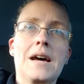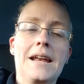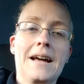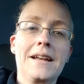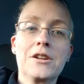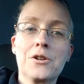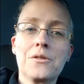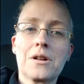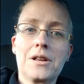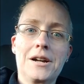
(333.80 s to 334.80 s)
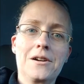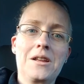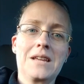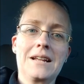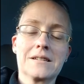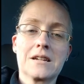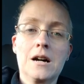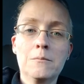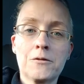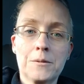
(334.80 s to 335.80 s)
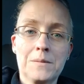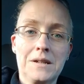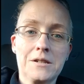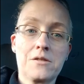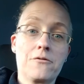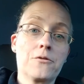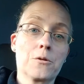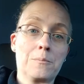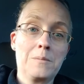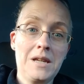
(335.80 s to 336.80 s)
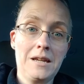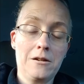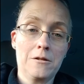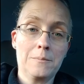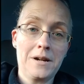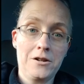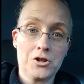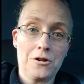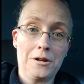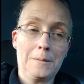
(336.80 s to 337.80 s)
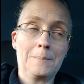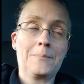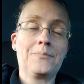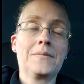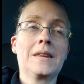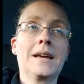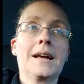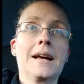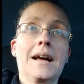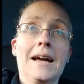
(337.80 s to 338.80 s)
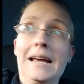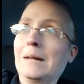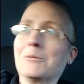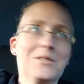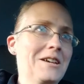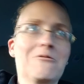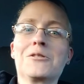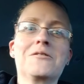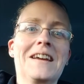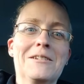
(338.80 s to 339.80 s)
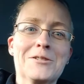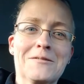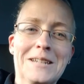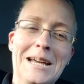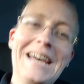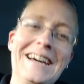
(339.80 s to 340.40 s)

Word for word: And I know the clarity that has come from this for me on my journey. And I'm going to take full advantage of it.